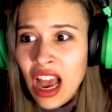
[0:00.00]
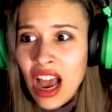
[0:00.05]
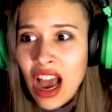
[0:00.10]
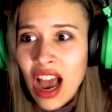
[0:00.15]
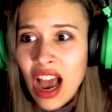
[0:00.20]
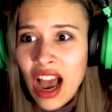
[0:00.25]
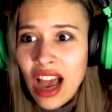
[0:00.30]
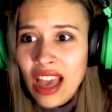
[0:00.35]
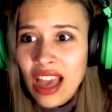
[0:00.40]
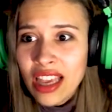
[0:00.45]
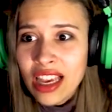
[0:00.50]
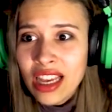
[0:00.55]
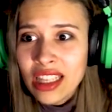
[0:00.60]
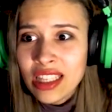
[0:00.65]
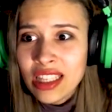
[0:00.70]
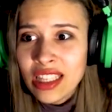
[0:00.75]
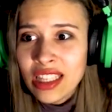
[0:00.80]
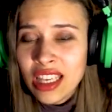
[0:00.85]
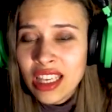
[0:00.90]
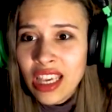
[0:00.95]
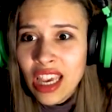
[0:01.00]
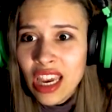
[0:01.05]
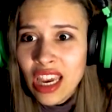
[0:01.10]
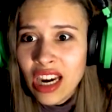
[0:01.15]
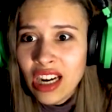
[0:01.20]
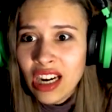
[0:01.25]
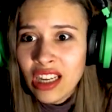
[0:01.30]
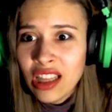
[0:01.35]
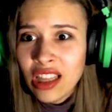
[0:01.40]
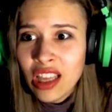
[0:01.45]
I got
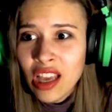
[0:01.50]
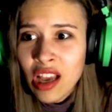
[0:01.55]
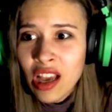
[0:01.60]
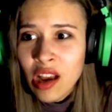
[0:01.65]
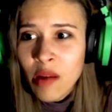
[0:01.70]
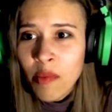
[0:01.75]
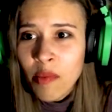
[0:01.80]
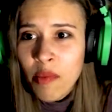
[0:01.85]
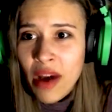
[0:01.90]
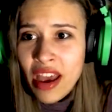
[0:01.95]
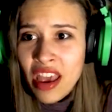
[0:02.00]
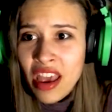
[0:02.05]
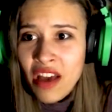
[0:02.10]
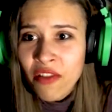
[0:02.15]
scared by a